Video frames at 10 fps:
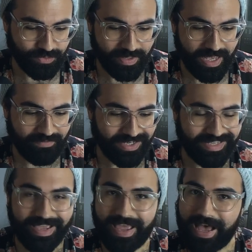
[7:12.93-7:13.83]
We have a
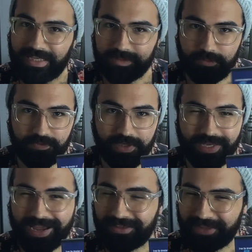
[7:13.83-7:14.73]
gay ass movie,
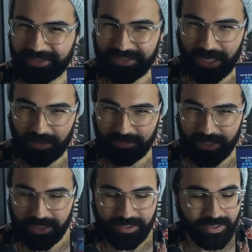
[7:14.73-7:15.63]
LA
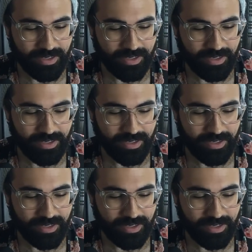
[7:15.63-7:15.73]
Zombie.